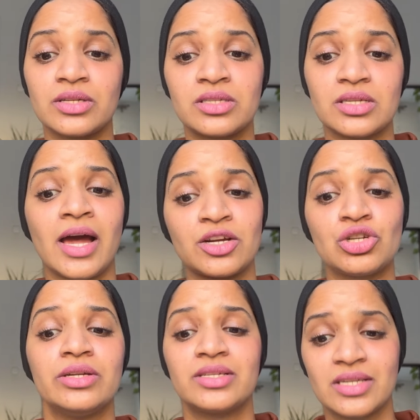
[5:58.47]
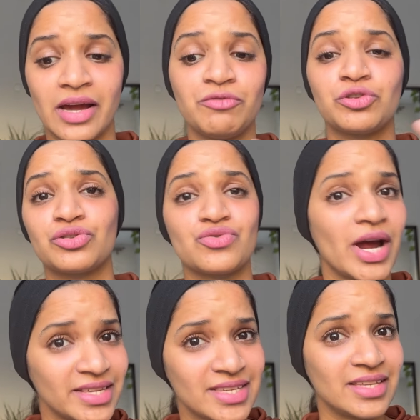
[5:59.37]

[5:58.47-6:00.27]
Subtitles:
It's actually designed for the dry skin